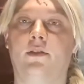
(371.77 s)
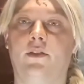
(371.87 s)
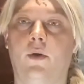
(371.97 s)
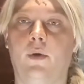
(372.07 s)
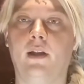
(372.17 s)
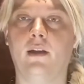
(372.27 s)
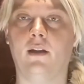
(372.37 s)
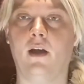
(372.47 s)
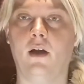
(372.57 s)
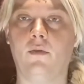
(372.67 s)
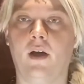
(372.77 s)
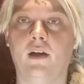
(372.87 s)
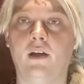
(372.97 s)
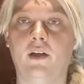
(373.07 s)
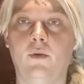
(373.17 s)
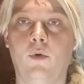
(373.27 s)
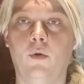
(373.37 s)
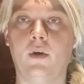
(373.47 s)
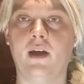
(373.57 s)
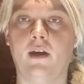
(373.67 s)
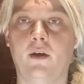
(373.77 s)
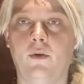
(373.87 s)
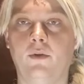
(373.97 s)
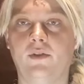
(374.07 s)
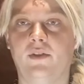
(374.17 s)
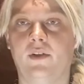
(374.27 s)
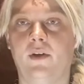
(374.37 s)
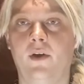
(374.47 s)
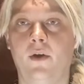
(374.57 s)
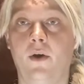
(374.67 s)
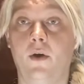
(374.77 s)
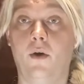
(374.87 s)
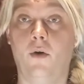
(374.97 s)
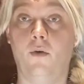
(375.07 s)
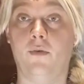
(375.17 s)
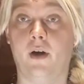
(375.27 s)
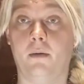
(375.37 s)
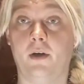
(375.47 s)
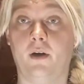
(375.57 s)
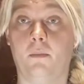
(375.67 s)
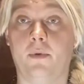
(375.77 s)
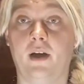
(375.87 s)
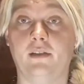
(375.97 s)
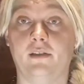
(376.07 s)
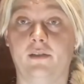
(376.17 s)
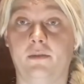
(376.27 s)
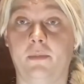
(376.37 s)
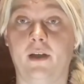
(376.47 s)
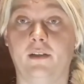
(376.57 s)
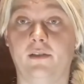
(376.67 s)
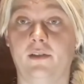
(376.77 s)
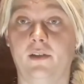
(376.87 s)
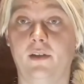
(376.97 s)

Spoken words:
So in the long run, you won't get hosed over, prices, because